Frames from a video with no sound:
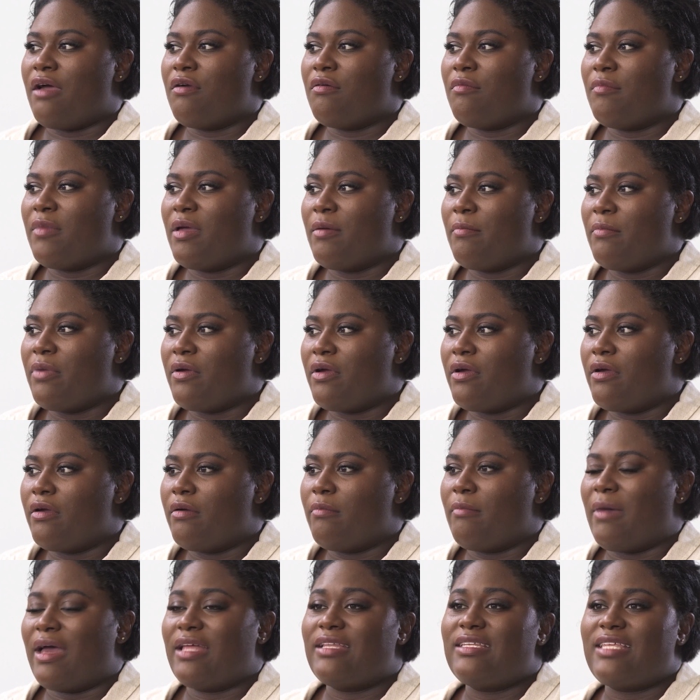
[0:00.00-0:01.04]
I remember
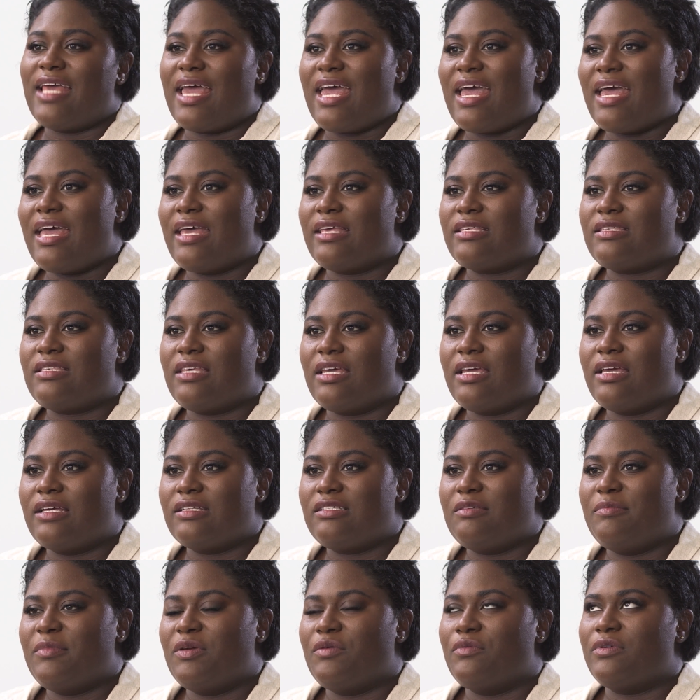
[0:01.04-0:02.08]
my dad saying
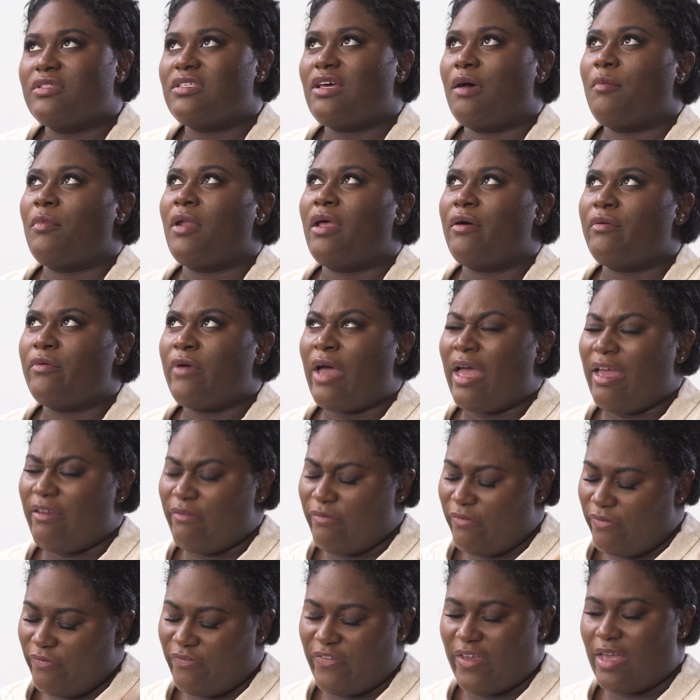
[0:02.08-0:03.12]
to me one time when I
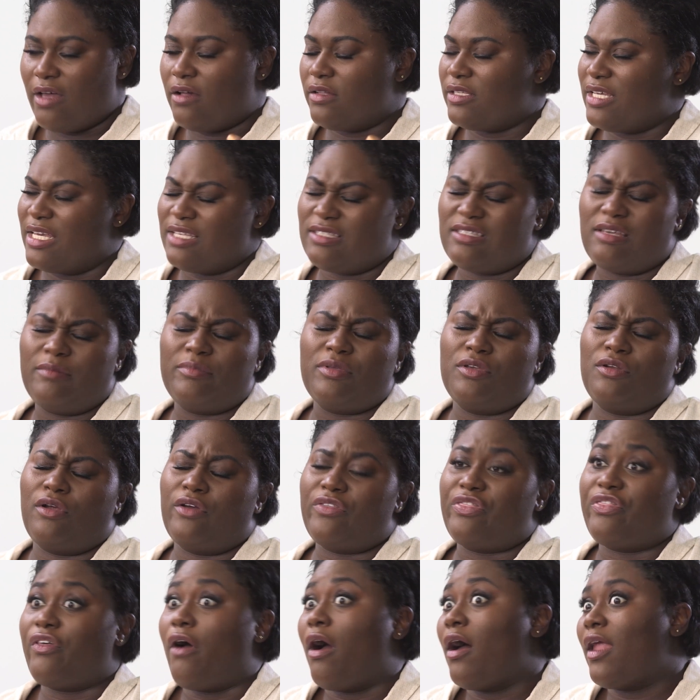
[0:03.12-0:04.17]
had failed at something or
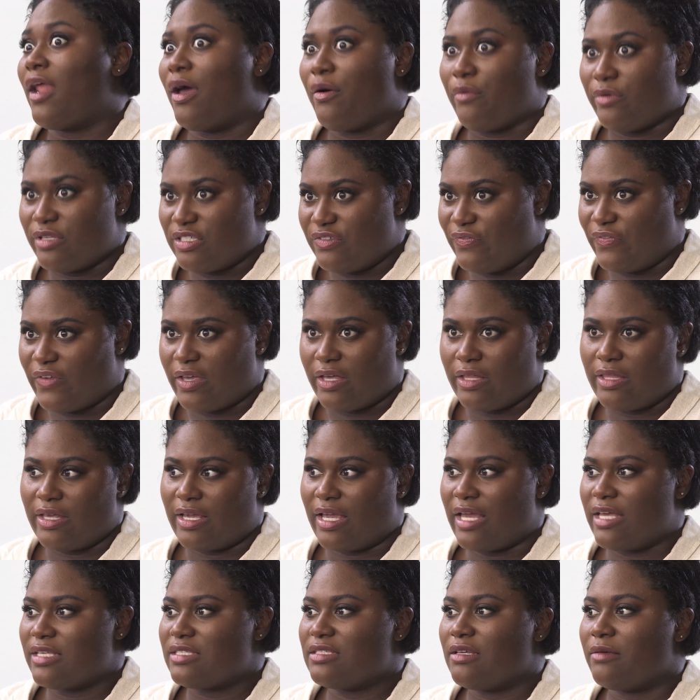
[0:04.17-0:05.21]
thought I was failing
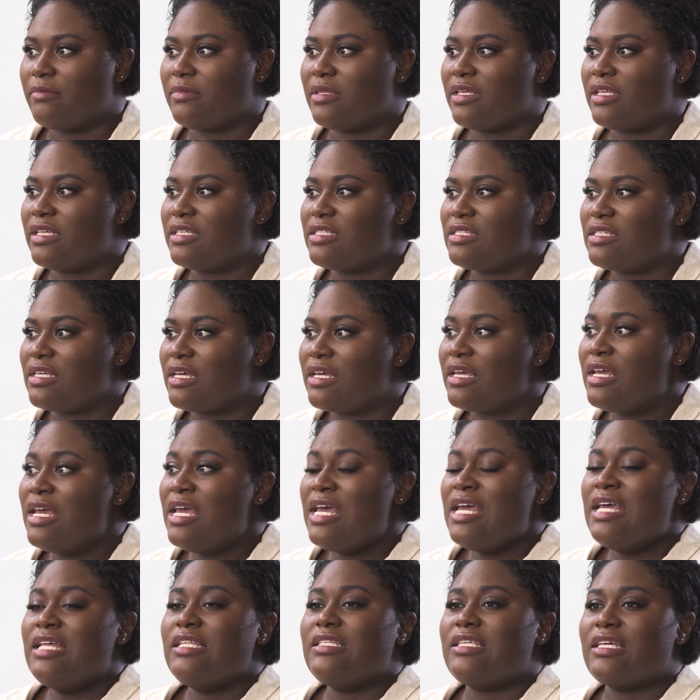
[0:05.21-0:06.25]
at something, he said,
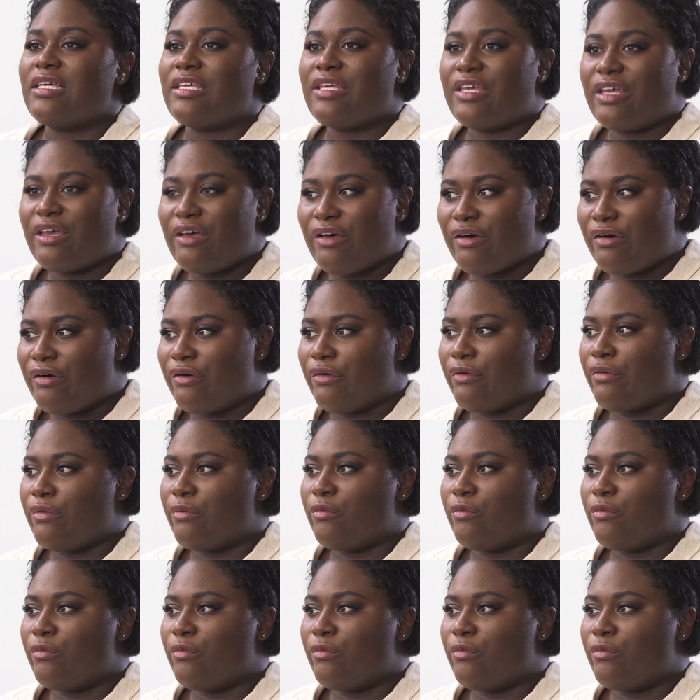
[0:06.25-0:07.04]
"Danielle,